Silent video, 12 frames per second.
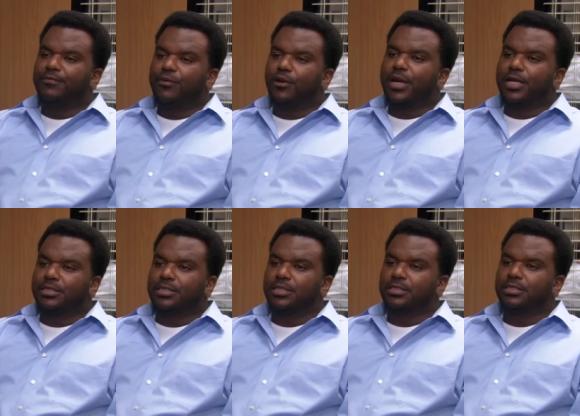if your
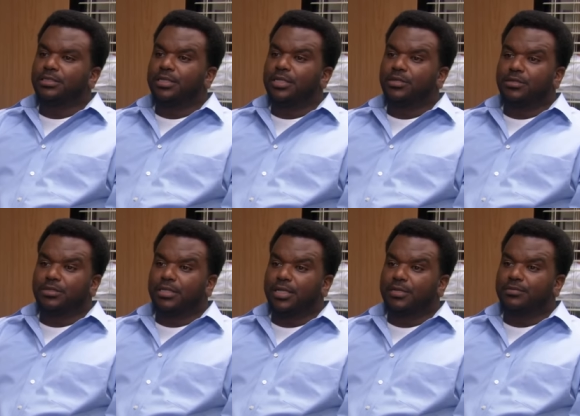ancestors did own
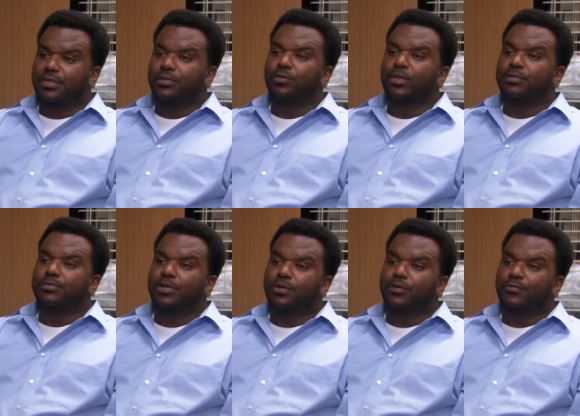slaves, it wouldn't
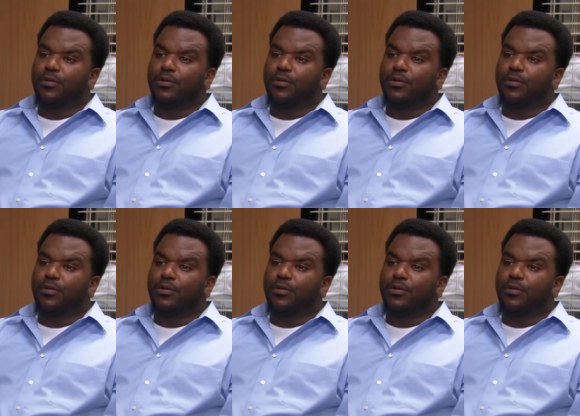be your